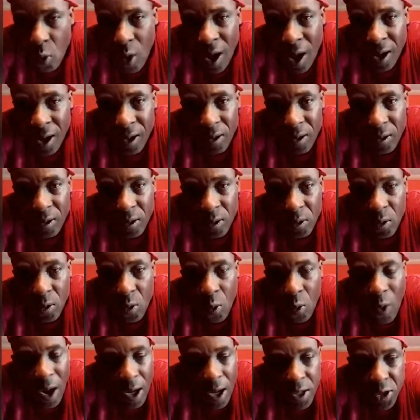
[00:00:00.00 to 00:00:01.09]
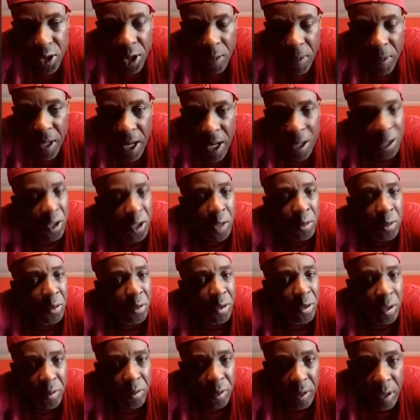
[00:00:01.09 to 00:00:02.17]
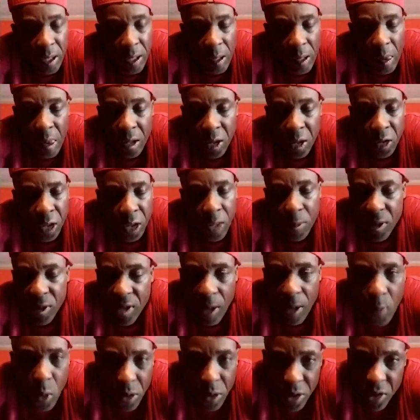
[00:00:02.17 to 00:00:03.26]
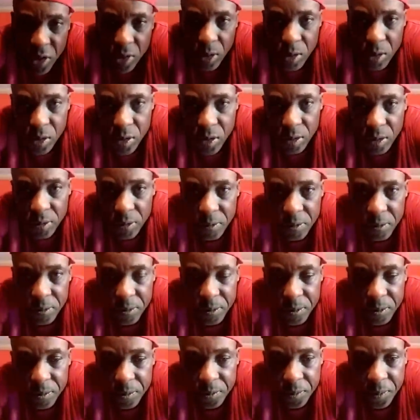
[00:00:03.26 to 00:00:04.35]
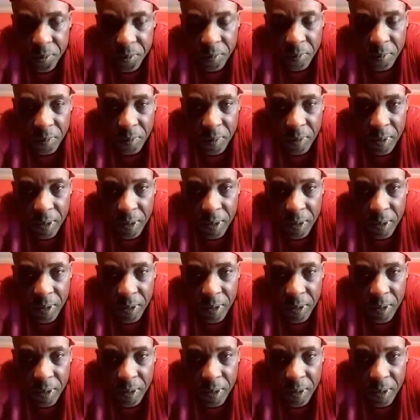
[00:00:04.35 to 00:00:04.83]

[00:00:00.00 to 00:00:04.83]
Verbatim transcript: want want Gemini. They, must have booked the song so. Yeah.